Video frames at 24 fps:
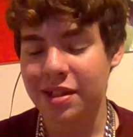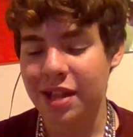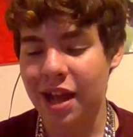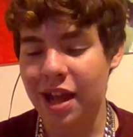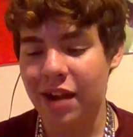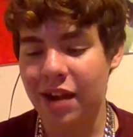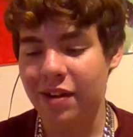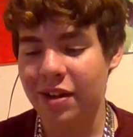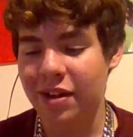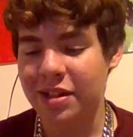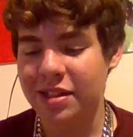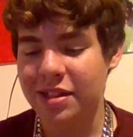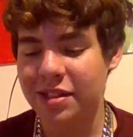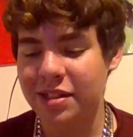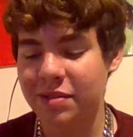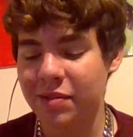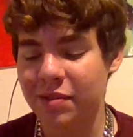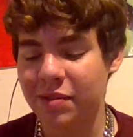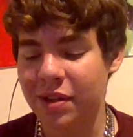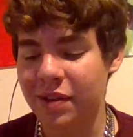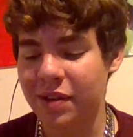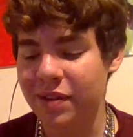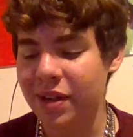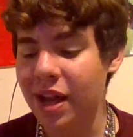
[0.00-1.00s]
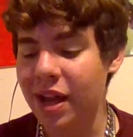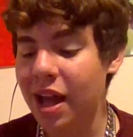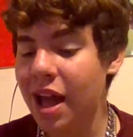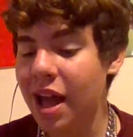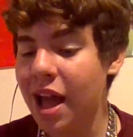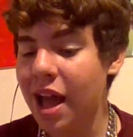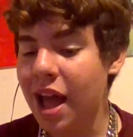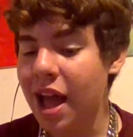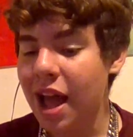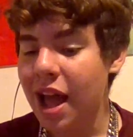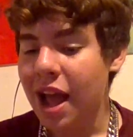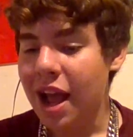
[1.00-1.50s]
I don't know. Whatever.
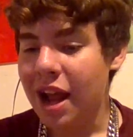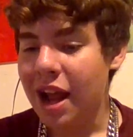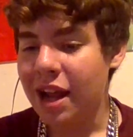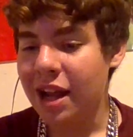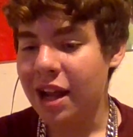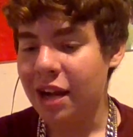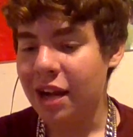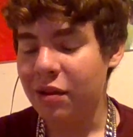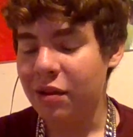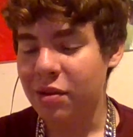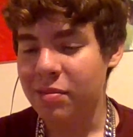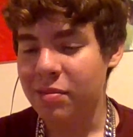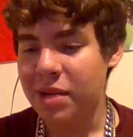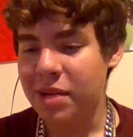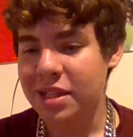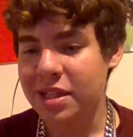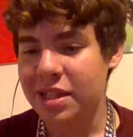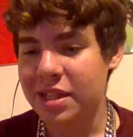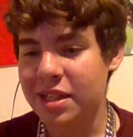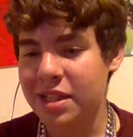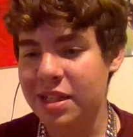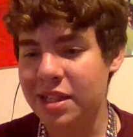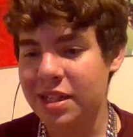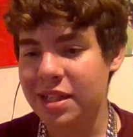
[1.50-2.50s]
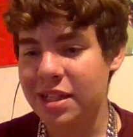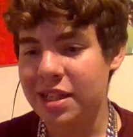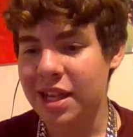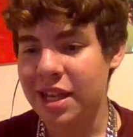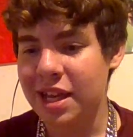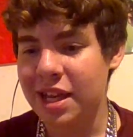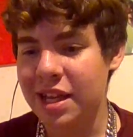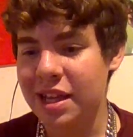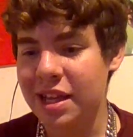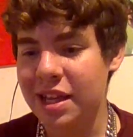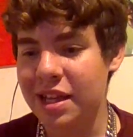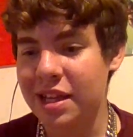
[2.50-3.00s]
He knocked one of my
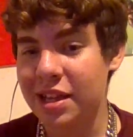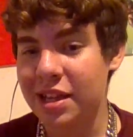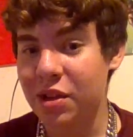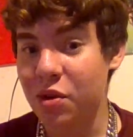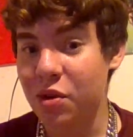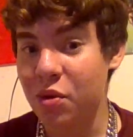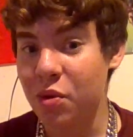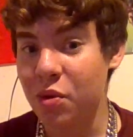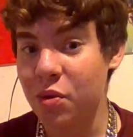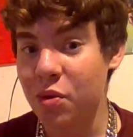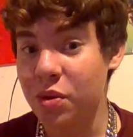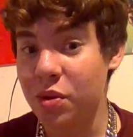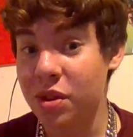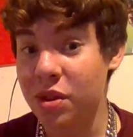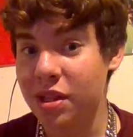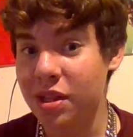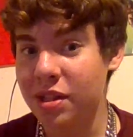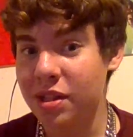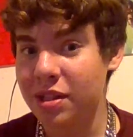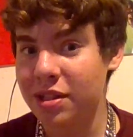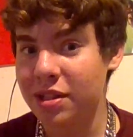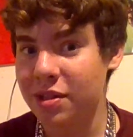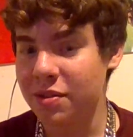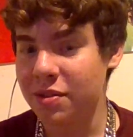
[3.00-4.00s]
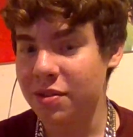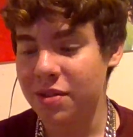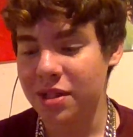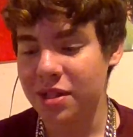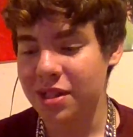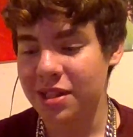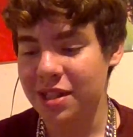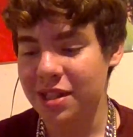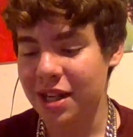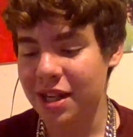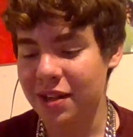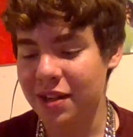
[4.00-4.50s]
toothes.
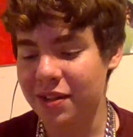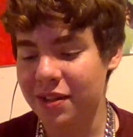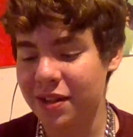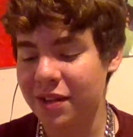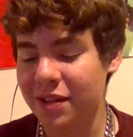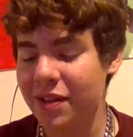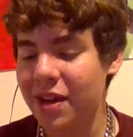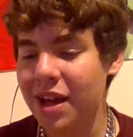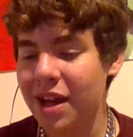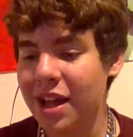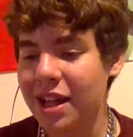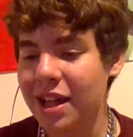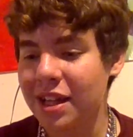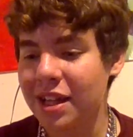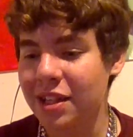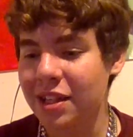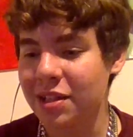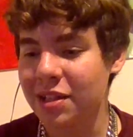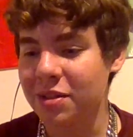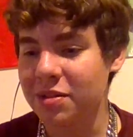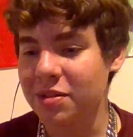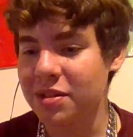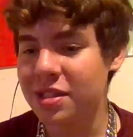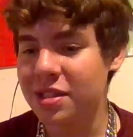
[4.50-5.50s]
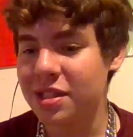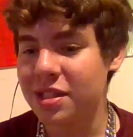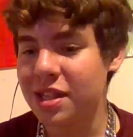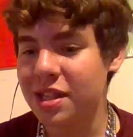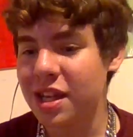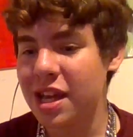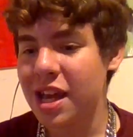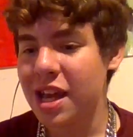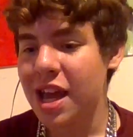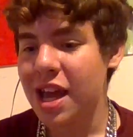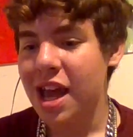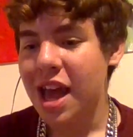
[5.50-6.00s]
I don't know. Loose,
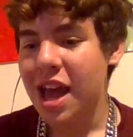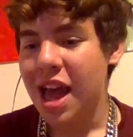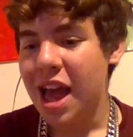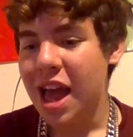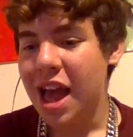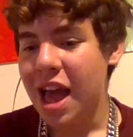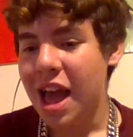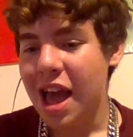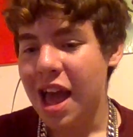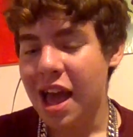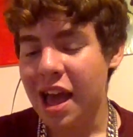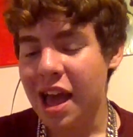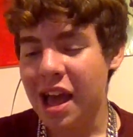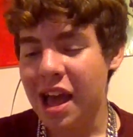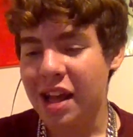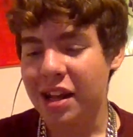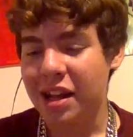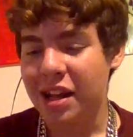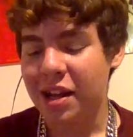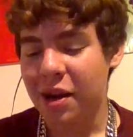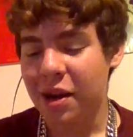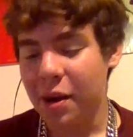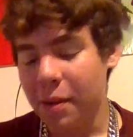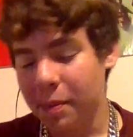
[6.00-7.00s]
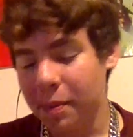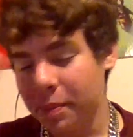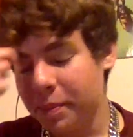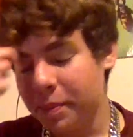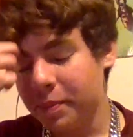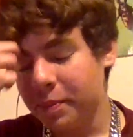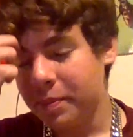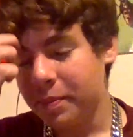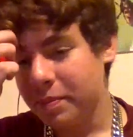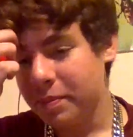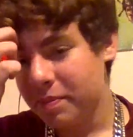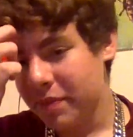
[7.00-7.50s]
and
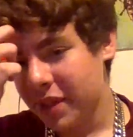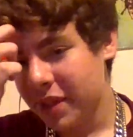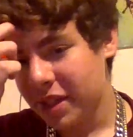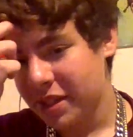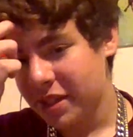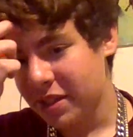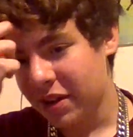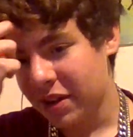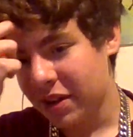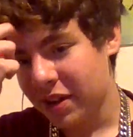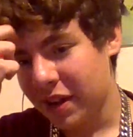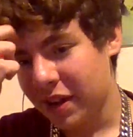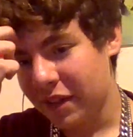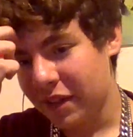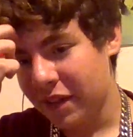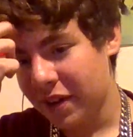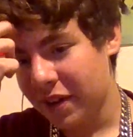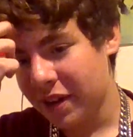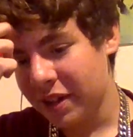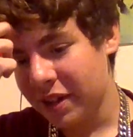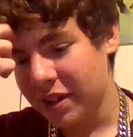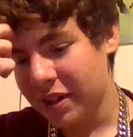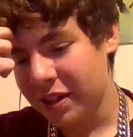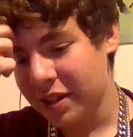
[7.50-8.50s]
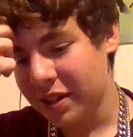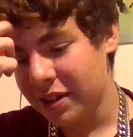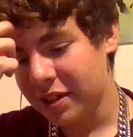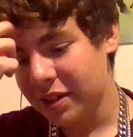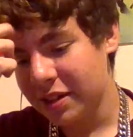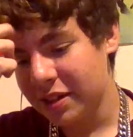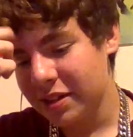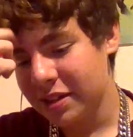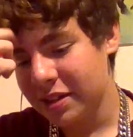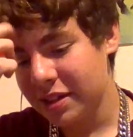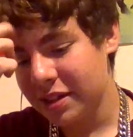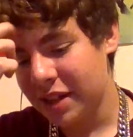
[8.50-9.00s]
started like fucking.
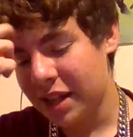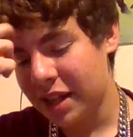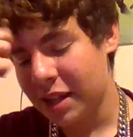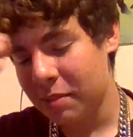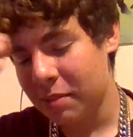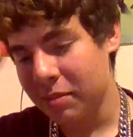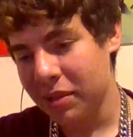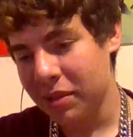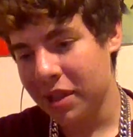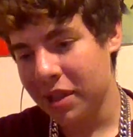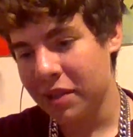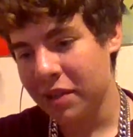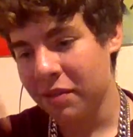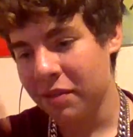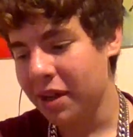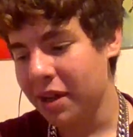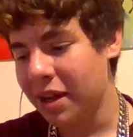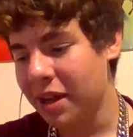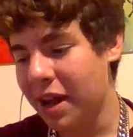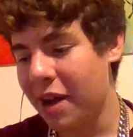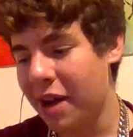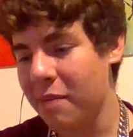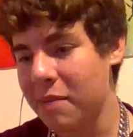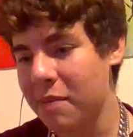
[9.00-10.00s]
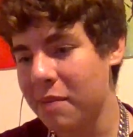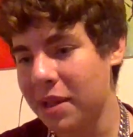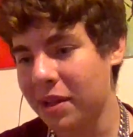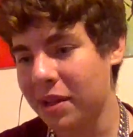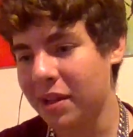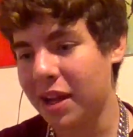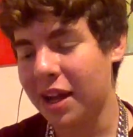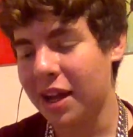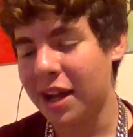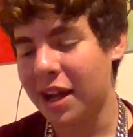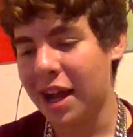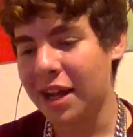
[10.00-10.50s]
Just had like blood running down me. Looked
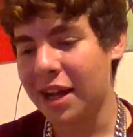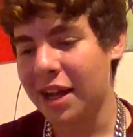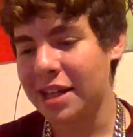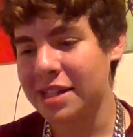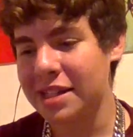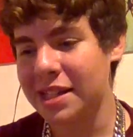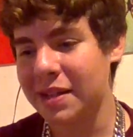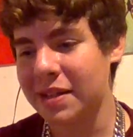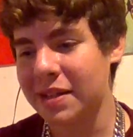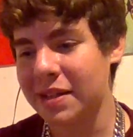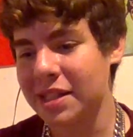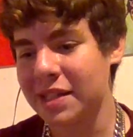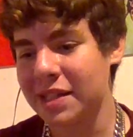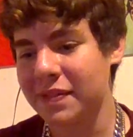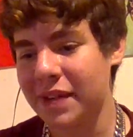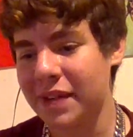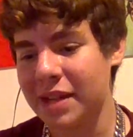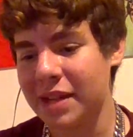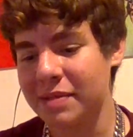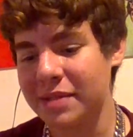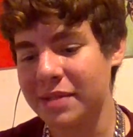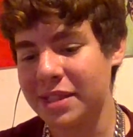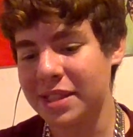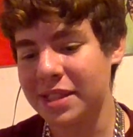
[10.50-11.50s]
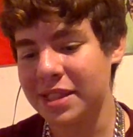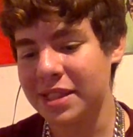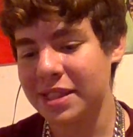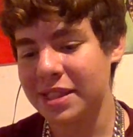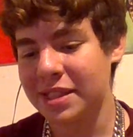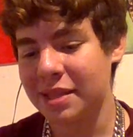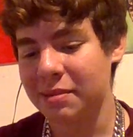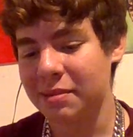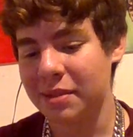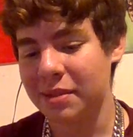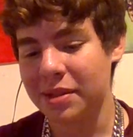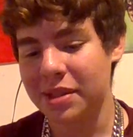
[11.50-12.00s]
like I got in a serious fight, but it's just
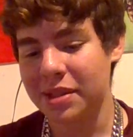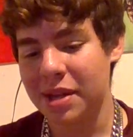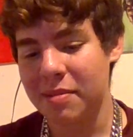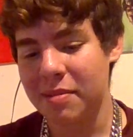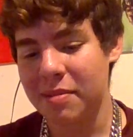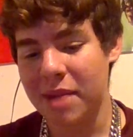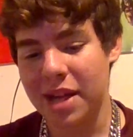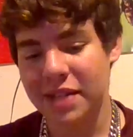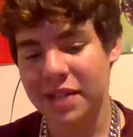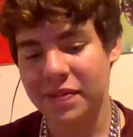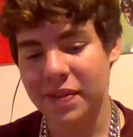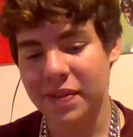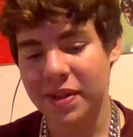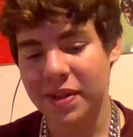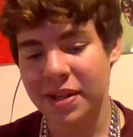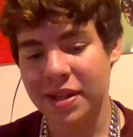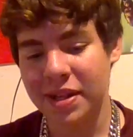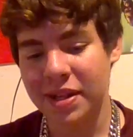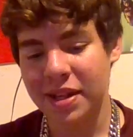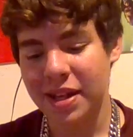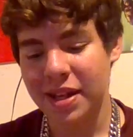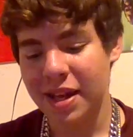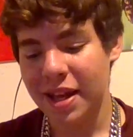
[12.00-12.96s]
some little dumbass fight.